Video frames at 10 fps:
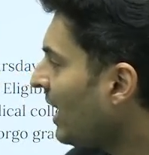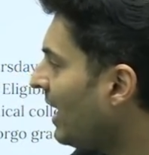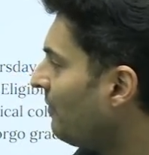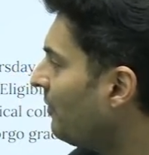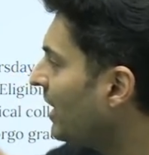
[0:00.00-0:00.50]

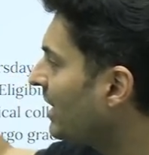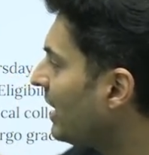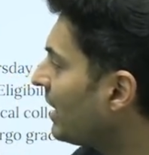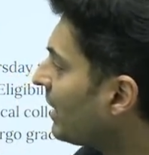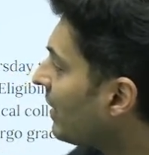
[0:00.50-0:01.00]

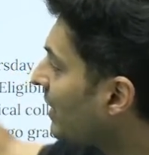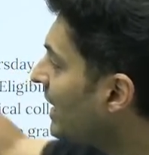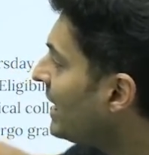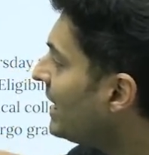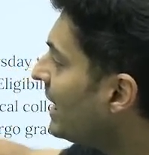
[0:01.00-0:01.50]
Everything,
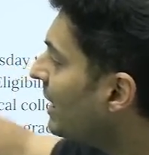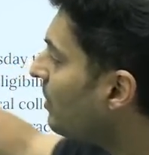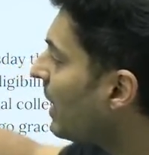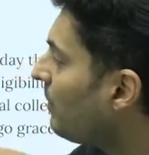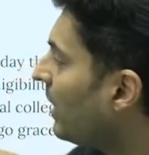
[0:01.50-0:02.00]
ReNEET
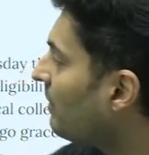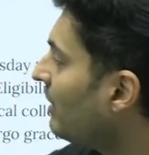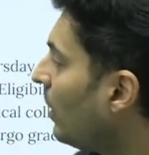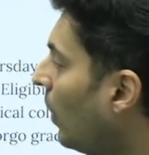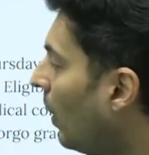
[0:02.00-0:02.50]
paper
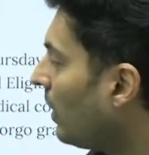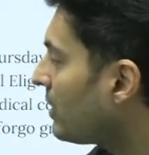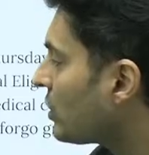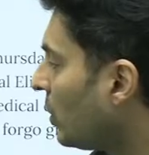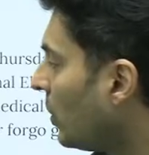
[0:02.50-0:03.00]
will
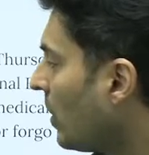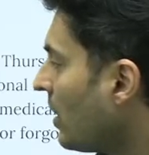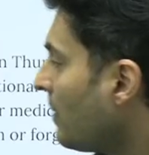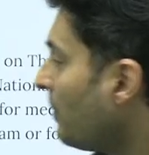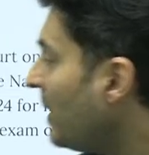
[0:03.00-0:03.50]
also
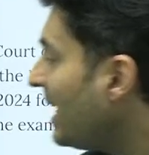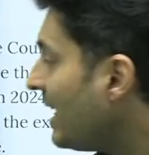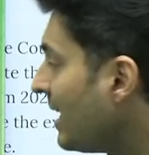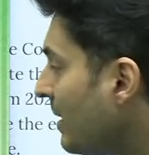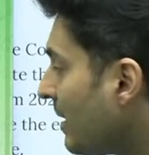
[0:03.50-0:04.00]

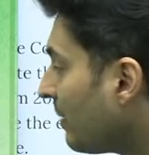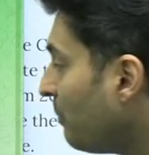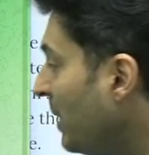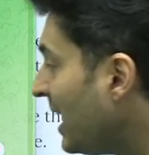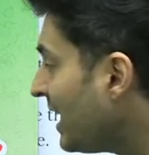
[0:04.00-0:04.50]
be
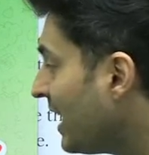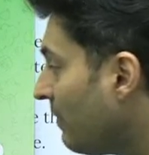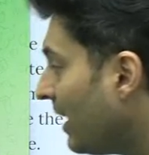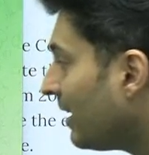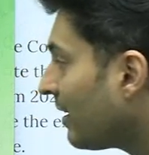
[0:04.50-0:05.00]

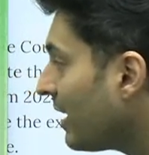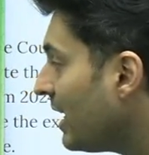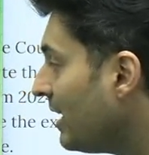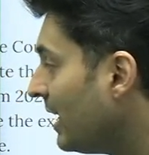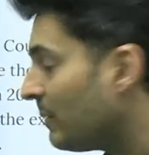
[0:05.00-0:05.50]
given.
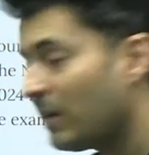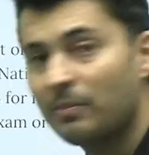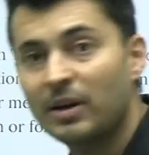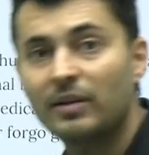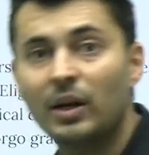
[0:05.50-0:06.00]
ReNEET
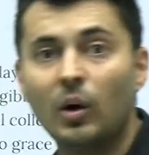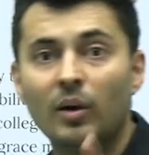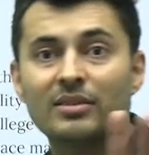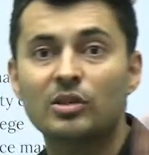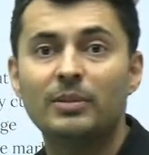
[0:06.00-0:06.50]
paper will
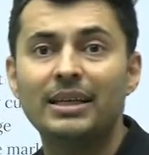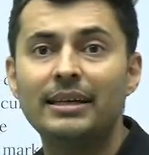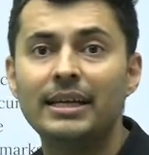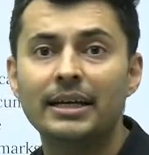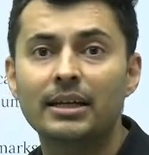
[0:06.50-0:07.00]
also be
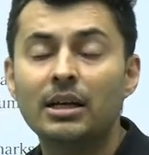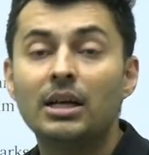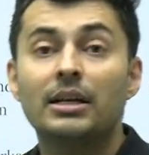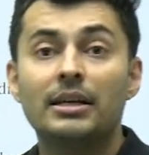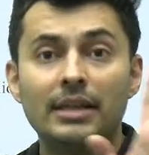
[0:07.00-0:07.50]
leaked.
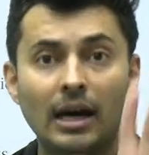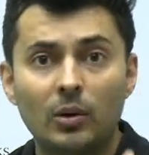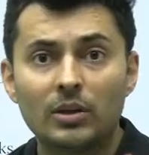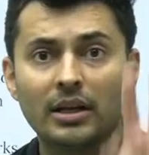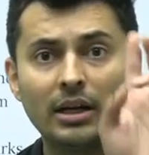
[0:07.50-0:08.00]

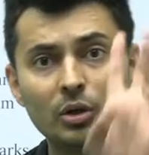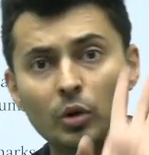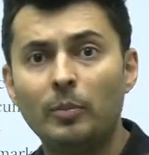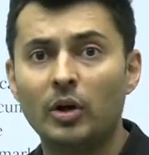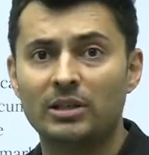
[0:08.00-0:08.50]
Now, there are
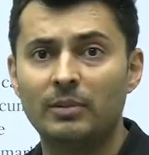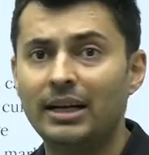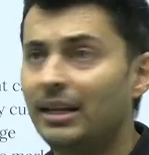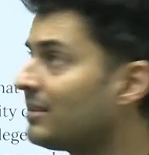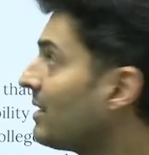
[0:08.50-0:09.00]
two
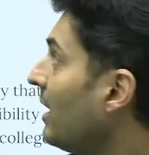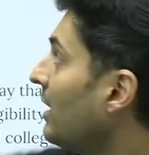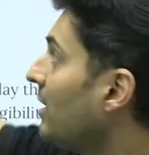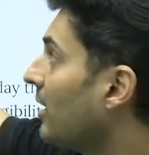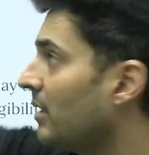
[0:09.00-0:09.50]
possibilities.
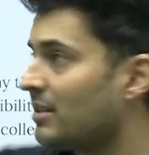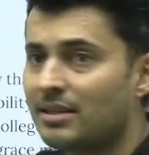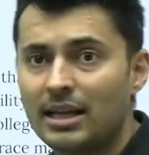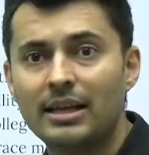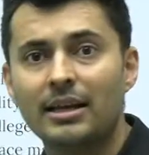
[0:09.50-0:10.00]
Either
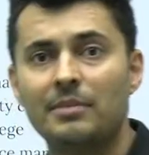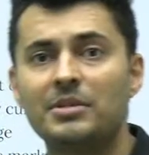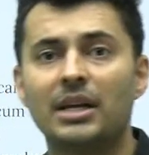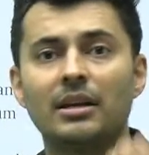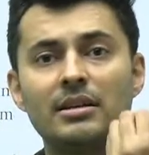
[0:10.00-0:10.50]
this Telegram
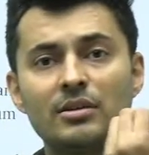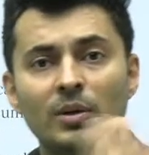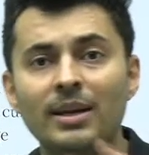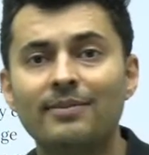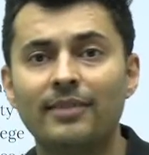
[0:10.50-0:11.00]
channel is
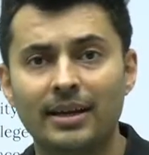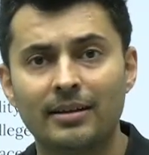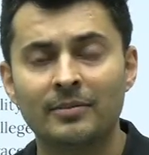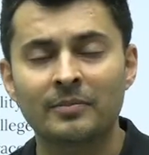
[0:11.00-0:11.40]
only fake.